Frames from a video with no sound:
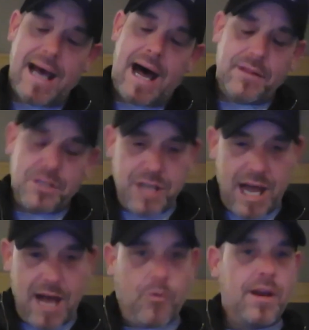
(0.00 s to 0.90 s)
on the
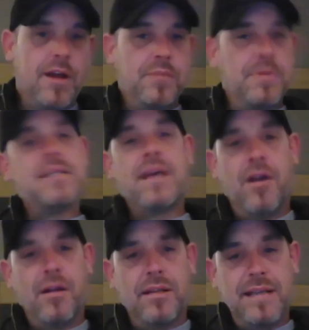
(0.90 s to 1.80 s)
job 100%
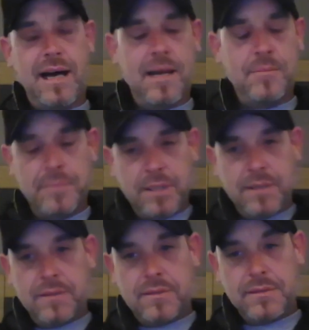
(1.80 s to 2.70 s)
all the time.
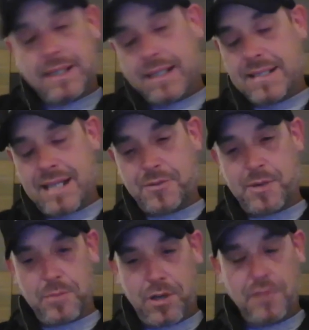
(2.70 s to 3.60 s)
I guess that's what
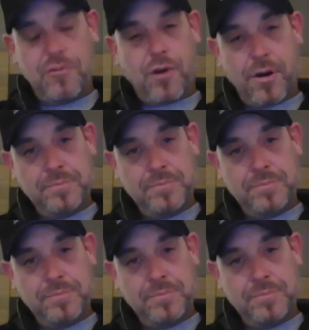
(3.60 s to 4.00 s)
I'm looking for.